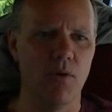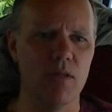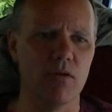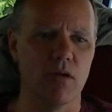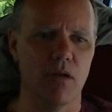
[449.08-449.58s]

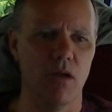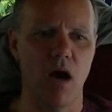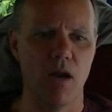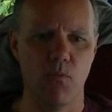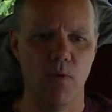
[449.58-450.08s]
look at a
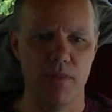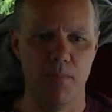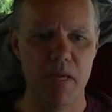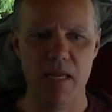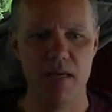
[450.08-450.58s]
lot of what the
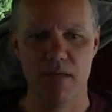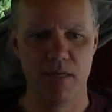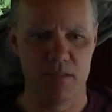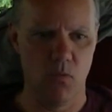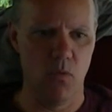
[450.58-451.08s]
media
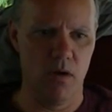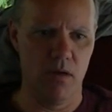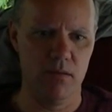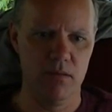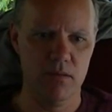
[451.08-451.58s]
doesn't want
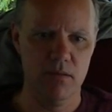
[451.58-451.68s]
to,